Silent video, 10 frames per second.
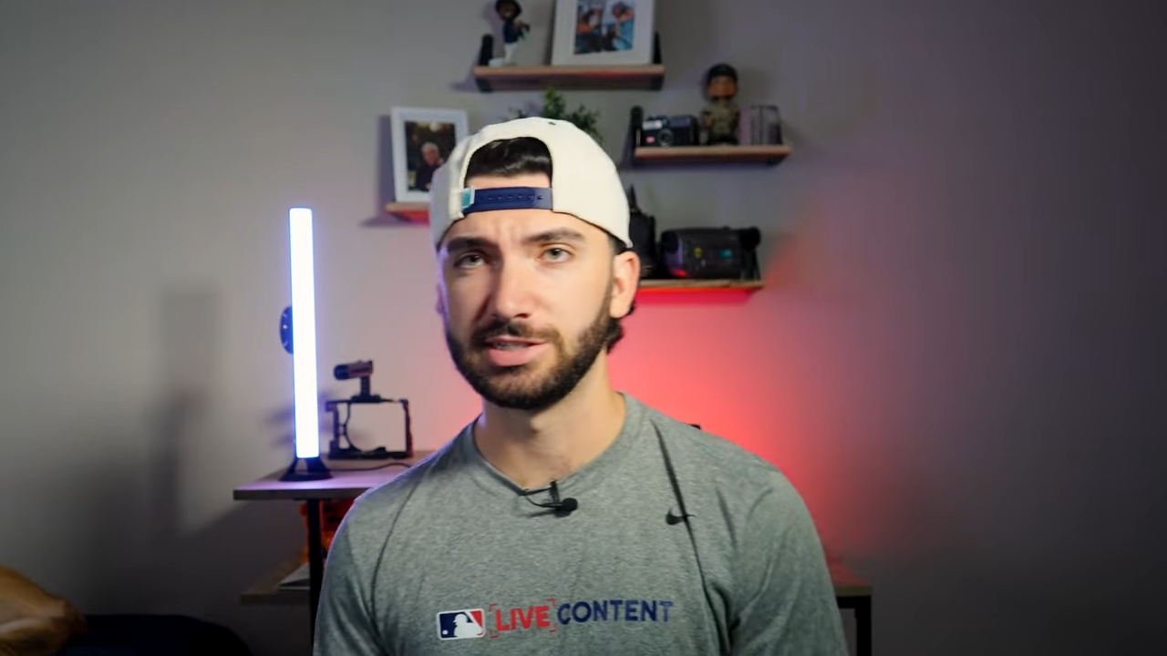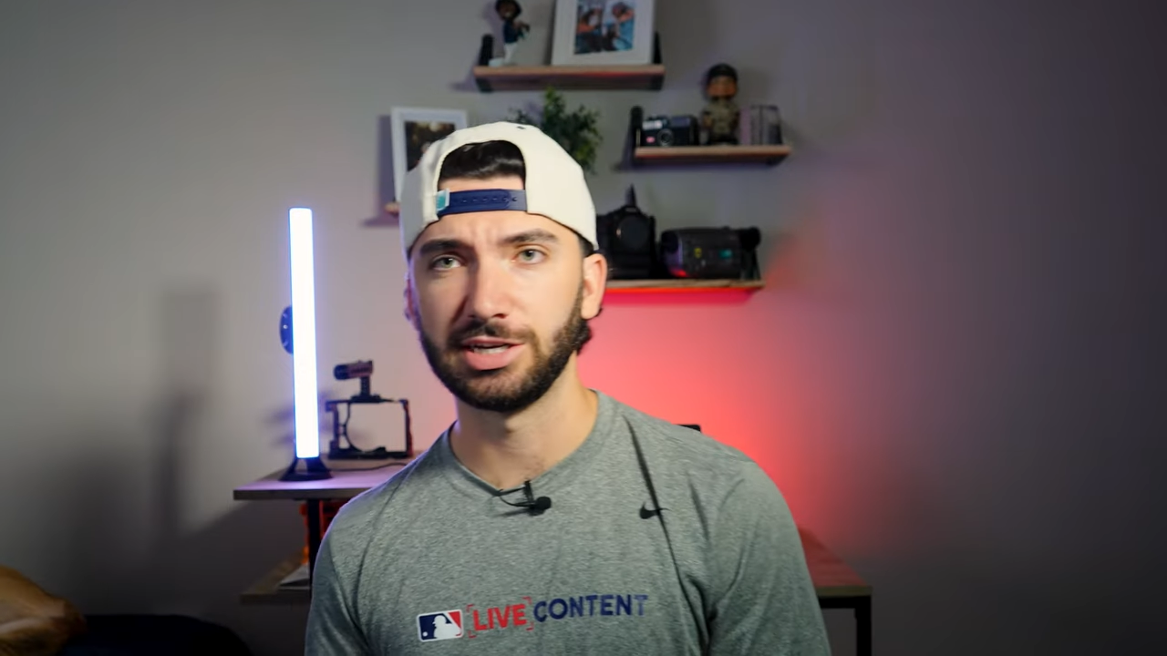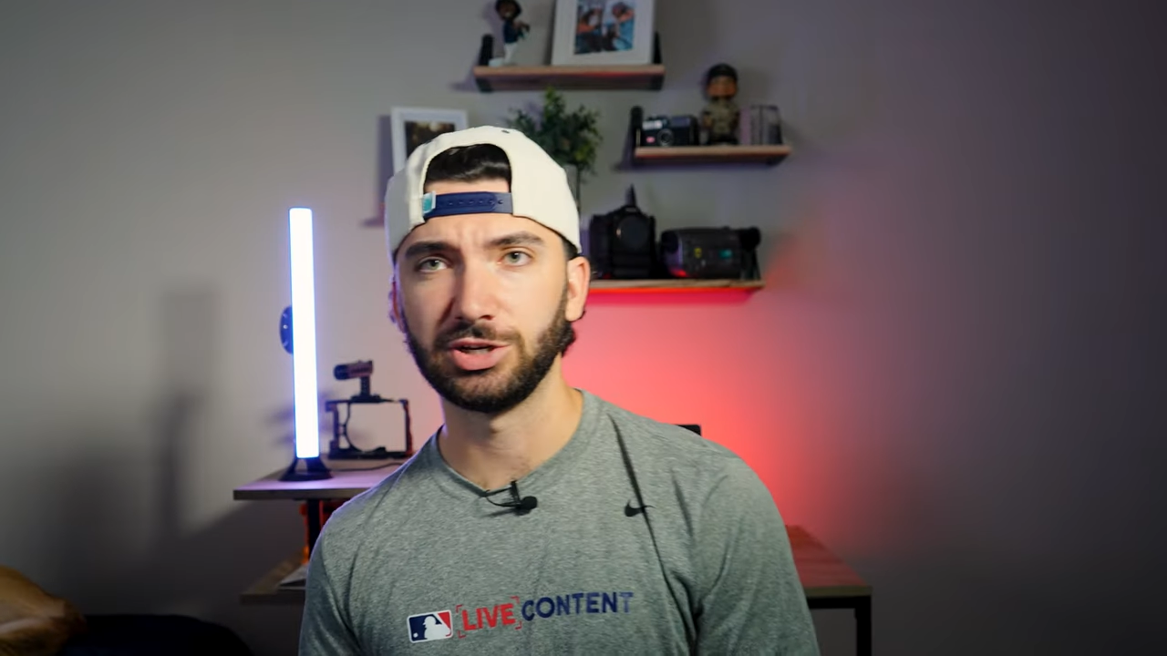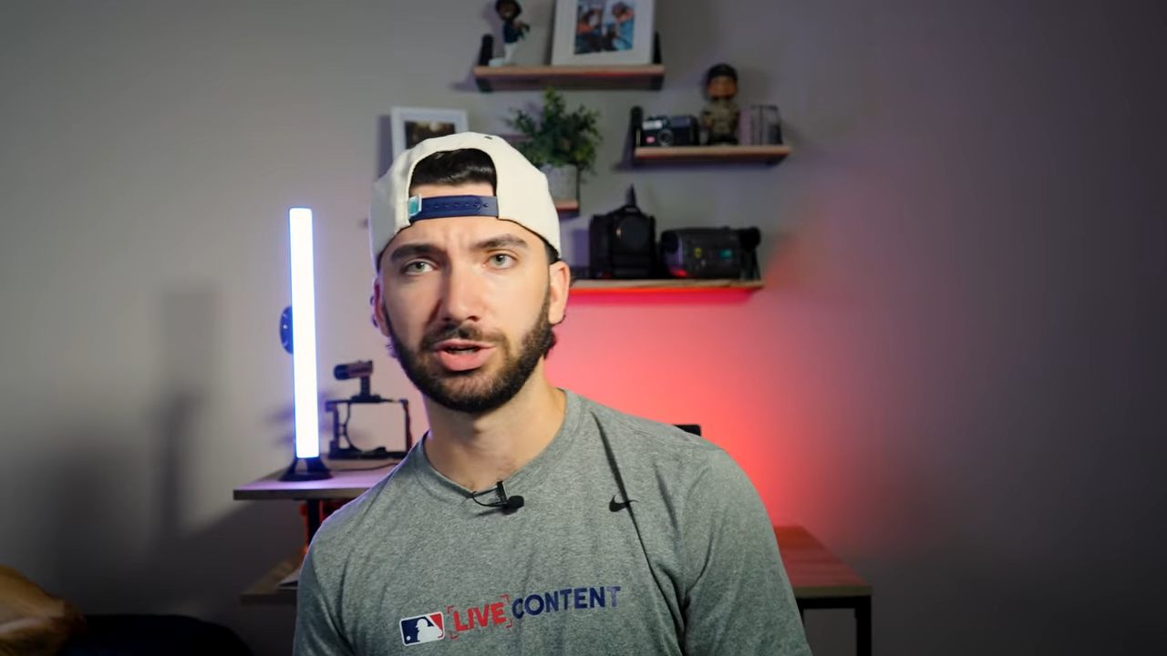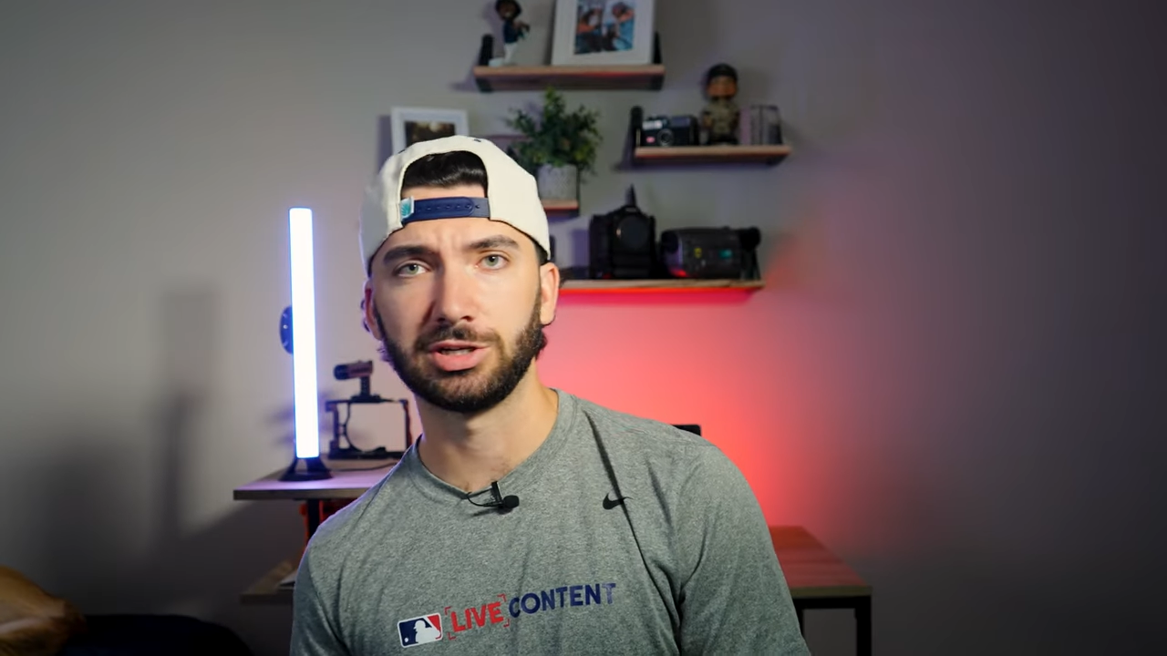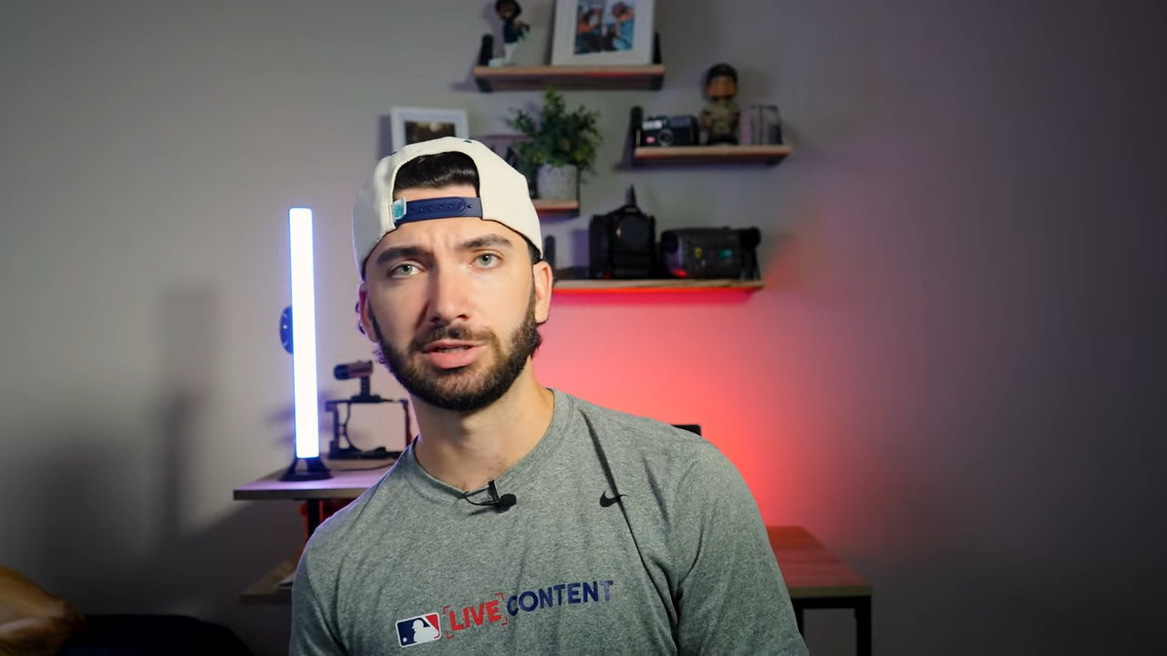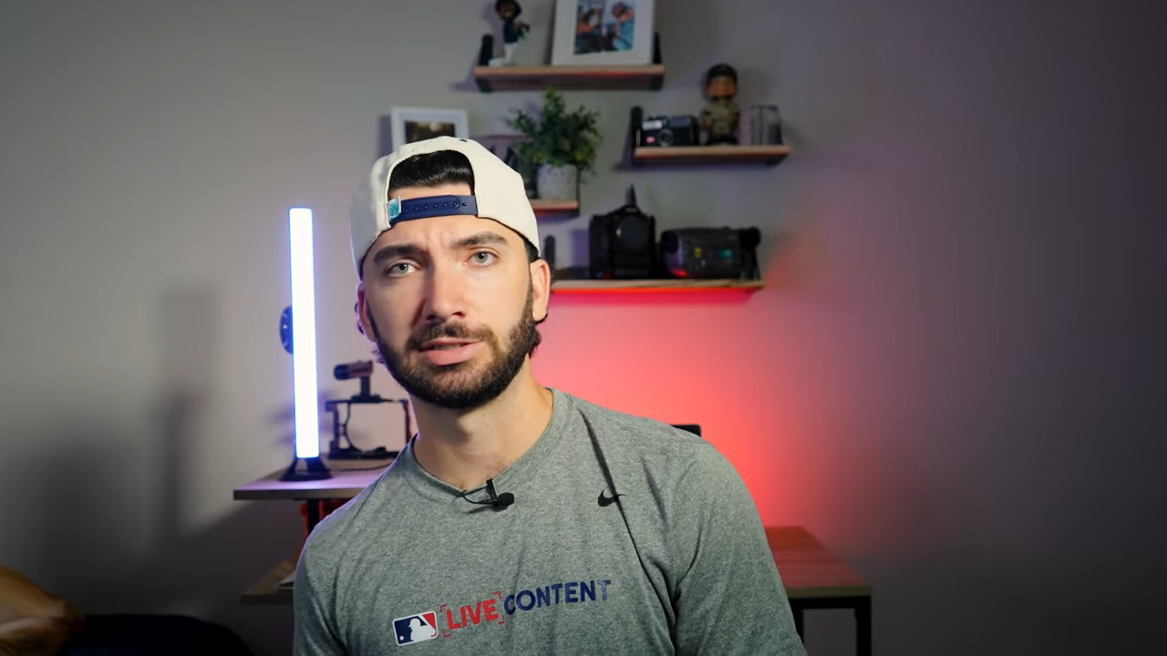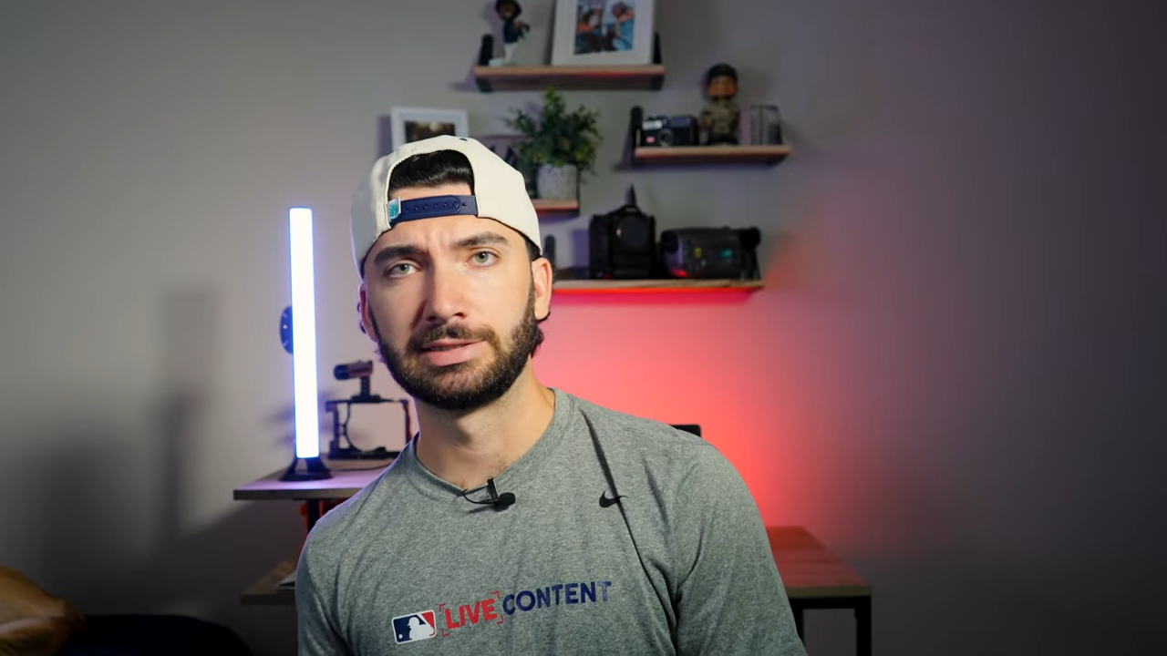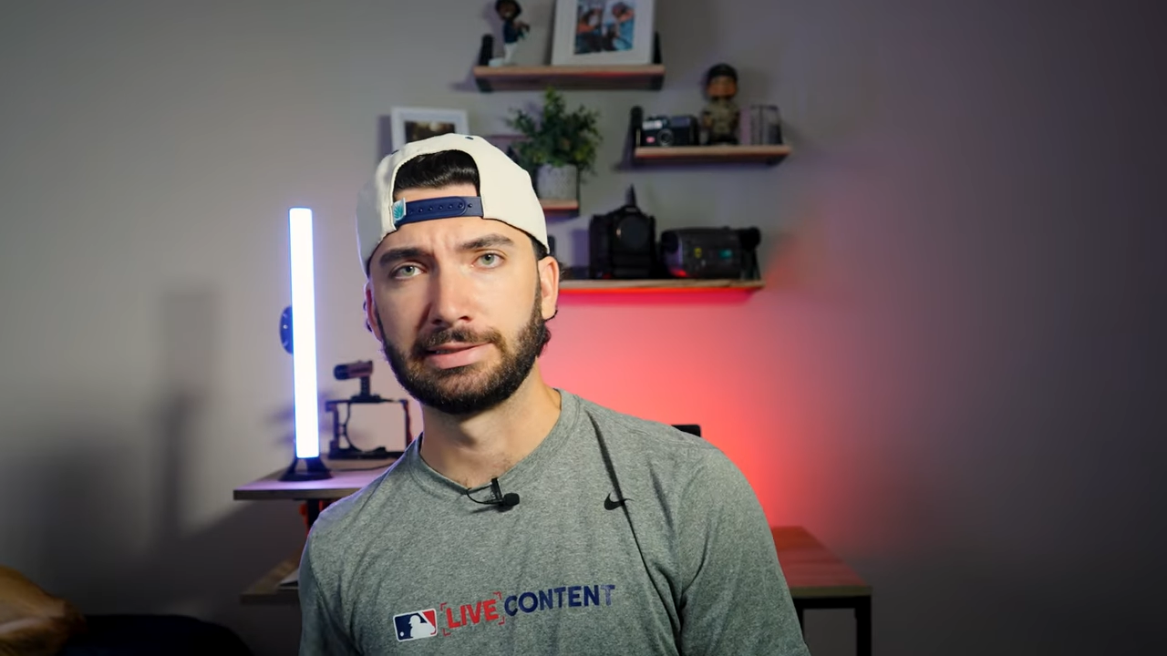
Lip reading: take y'all